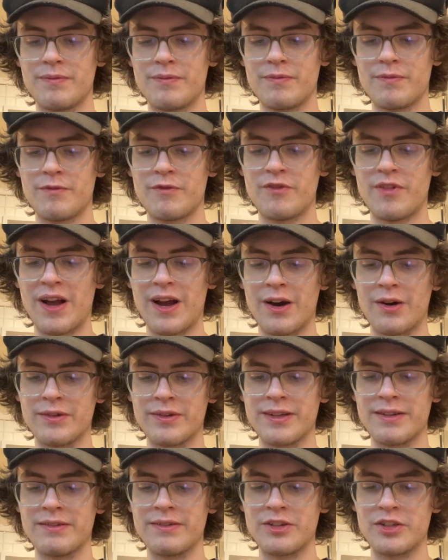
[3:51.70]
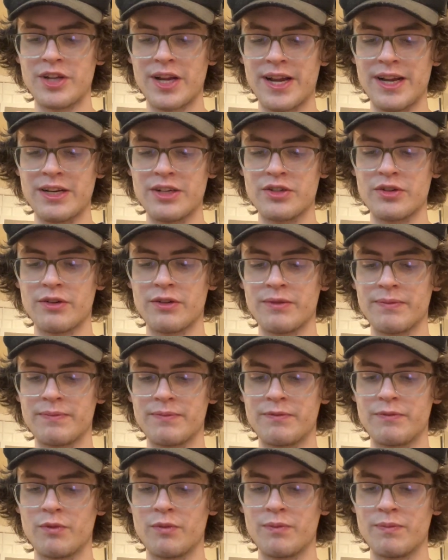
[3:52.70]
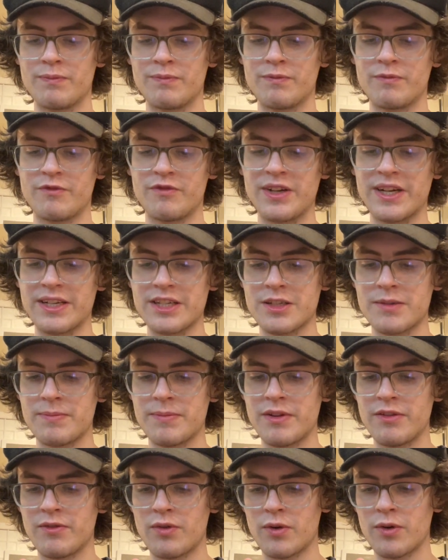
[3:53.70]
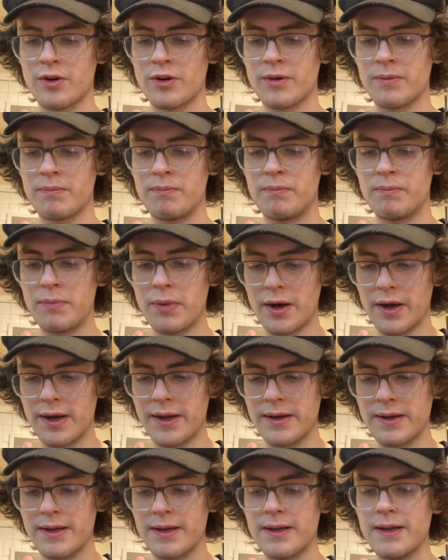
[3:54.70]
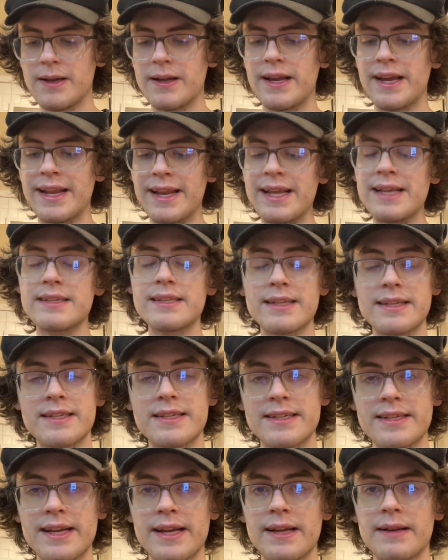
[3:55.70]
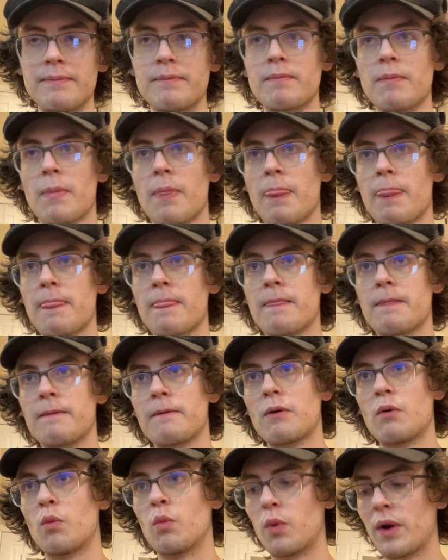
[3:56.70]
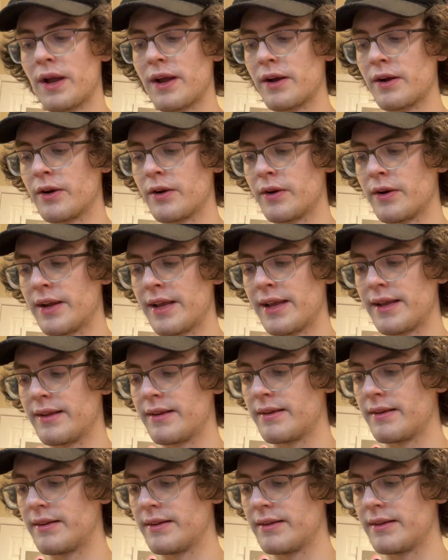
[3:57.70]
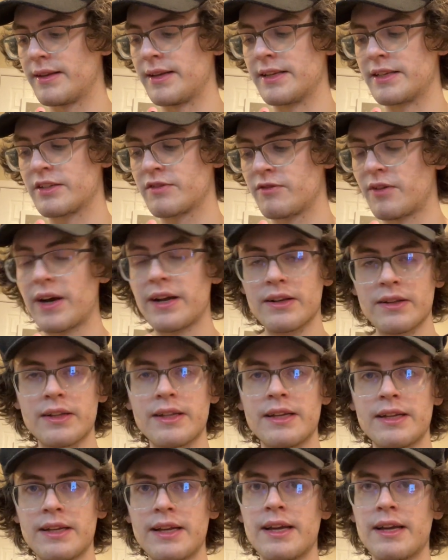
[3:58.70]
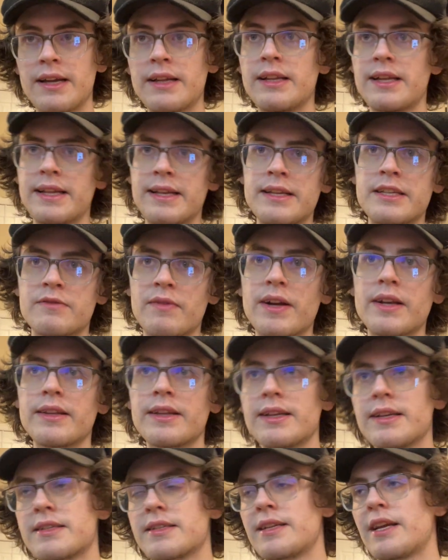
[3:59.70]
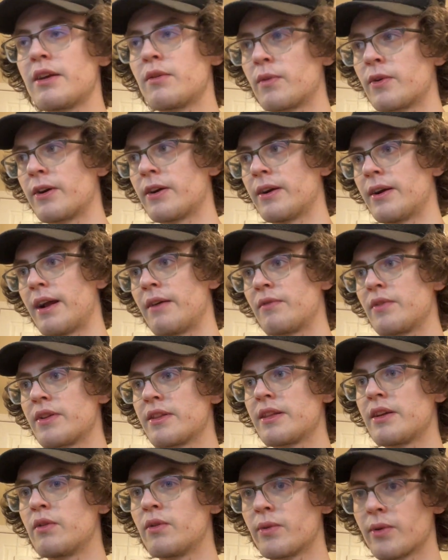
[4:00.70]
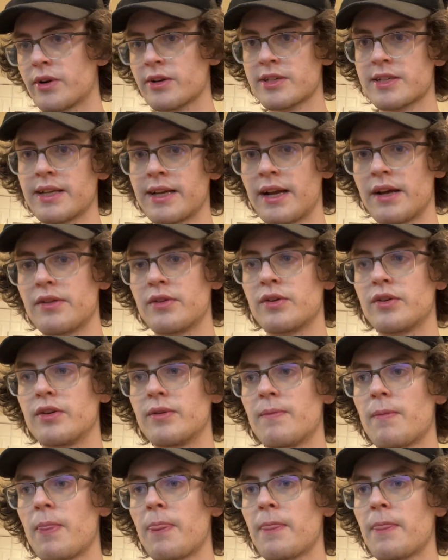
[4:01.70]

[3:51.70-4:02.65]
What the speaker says: found and changed or fixed before, but it is in a state where it is finally in a state where everything works together.